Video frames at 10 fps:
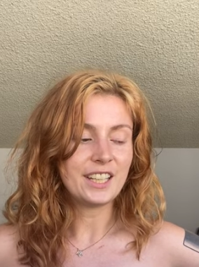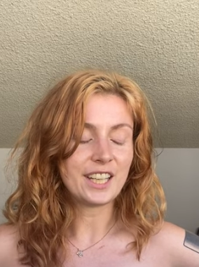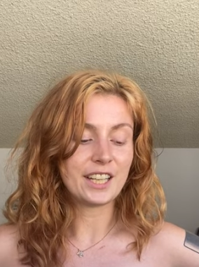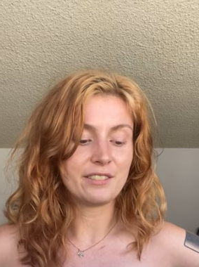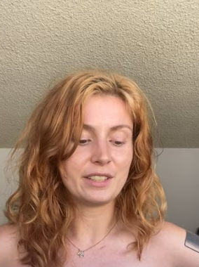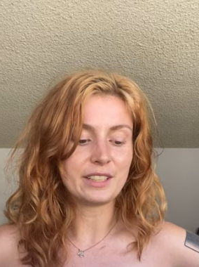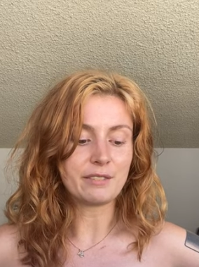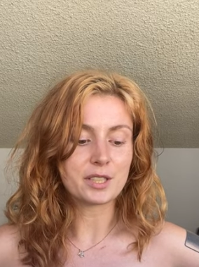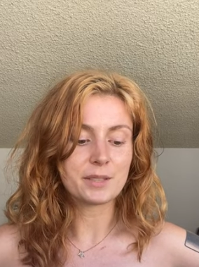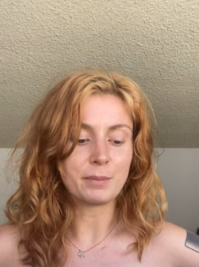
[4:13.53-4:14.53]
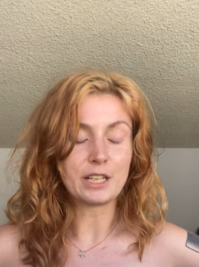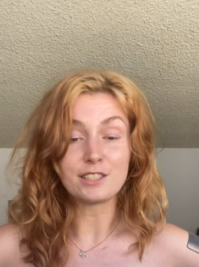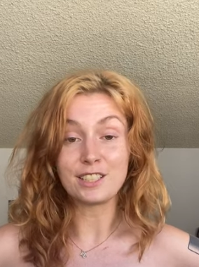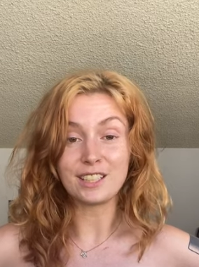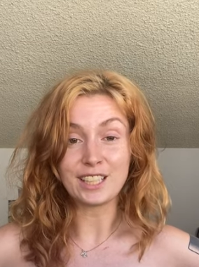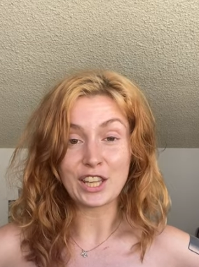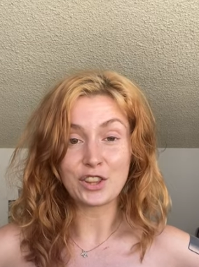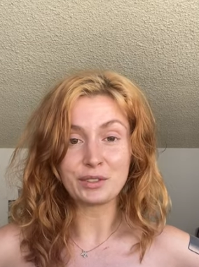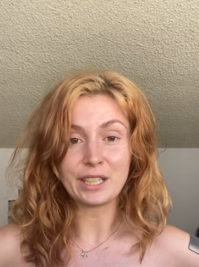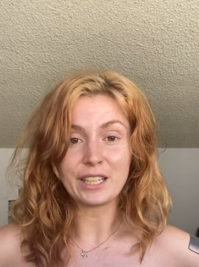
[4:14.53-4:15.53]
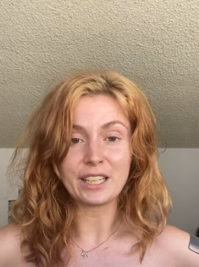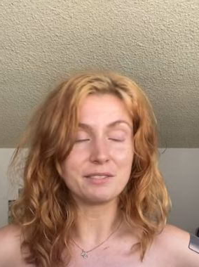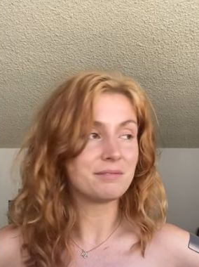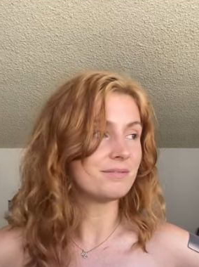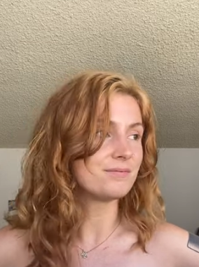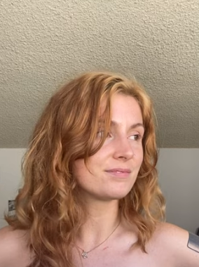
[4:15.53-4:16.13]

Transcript: And we left Boston at like 3 a.m.